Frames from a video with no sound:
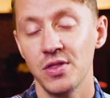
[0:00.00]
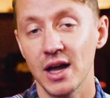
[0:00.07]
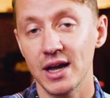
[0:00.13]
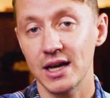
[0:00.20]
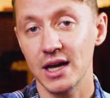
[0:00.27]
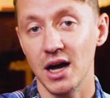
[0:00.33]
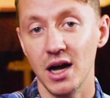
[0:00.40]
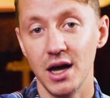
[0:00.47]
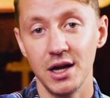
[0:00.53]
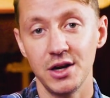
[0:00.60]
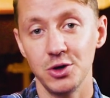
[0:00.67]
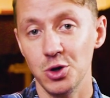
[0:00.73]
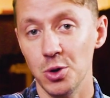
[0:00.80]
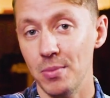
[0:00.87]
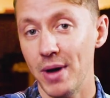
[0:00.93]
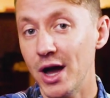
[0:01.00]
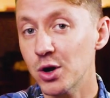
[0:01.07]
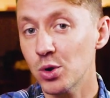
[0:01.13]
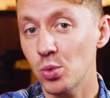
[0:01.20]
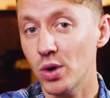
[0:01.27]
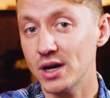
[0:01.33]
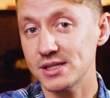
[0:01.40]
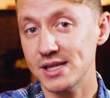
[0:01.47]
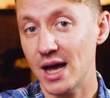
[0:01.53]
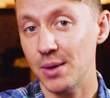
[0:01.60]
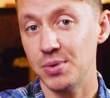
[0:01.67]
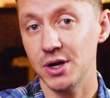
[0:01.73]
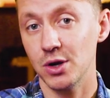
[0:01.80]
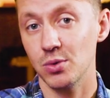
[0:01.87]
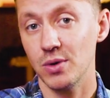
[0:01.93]
that God, no matter what is
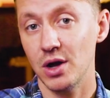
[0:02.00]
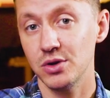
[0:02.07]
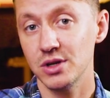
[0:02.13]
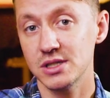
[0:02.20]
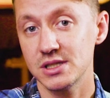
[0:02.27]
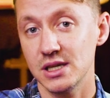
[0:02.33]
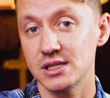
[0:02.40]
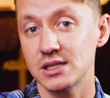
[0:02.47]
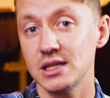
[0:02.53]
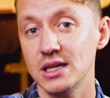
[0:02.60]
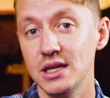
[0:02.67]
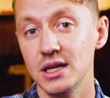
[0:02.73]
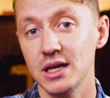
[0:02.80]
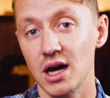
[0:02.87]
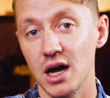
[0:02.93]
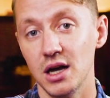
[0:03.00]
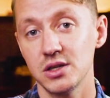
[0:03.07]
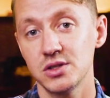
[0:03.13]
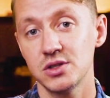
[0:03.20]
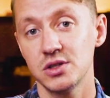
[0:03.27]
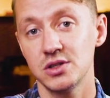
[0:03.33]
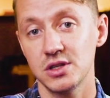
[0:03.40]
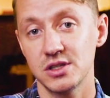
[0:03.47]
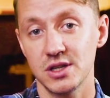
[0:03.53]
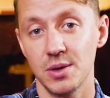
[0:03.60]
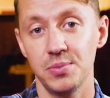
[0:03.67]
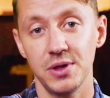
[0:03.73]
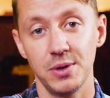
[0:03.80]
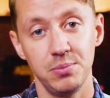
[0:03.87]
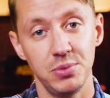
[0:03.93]
happening around us, is leading us to
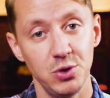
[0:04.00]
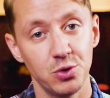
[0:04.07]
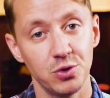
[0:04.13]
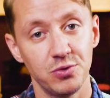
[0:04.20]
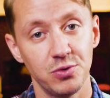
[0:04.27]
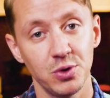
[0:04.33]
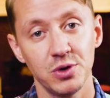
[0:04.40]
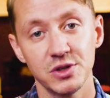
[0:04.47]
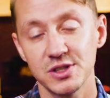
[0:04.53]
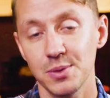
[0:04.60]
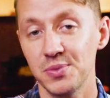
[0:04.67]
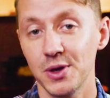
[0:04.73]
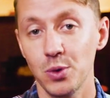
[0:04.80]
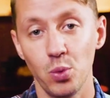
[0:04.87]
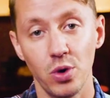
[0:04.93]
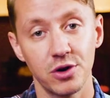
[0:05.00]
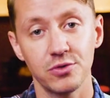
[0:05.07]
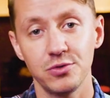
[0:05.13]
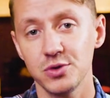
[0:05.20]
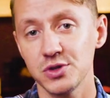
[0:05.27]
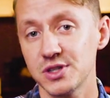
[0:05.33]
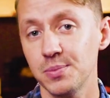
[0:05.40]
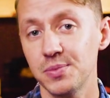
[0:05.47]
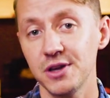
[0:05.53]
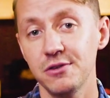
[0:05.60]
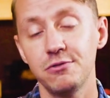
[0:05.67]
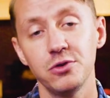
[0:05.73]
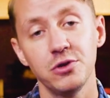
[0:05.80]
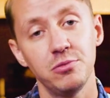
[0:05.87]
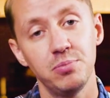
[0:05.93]
something beautiful, something wonderful, something
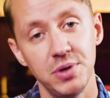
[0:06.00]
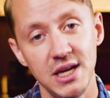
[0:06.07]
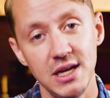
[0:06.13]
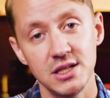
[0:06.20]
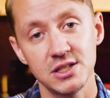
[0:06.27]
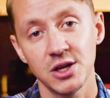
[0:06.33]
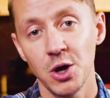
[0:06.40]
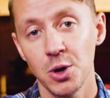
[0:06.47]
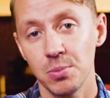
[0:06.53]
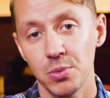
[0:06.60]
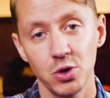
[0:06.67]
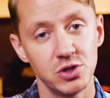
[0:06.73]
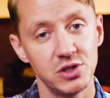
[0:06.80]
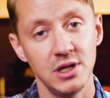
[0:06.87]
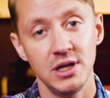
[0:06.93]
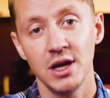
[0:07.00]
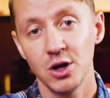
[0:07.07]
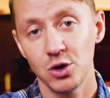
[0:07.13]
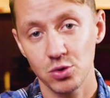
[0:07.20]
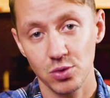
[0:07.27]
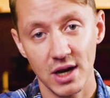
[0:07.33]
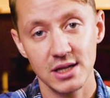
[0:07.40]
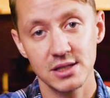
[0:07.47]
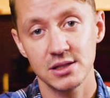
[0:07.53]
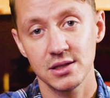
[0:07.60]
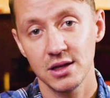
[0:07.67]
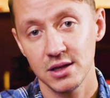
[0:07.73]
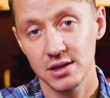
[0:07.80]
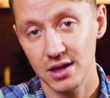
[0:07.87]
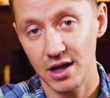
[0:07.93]
full of peace, mercy, grace,
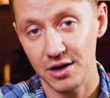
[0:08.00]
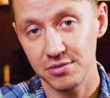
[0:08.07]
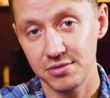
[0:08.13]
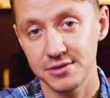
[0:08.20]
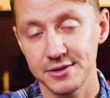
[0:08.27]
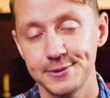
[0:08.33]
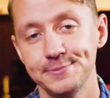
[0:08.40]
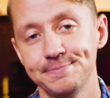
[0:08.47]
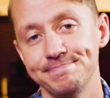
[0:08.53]
love.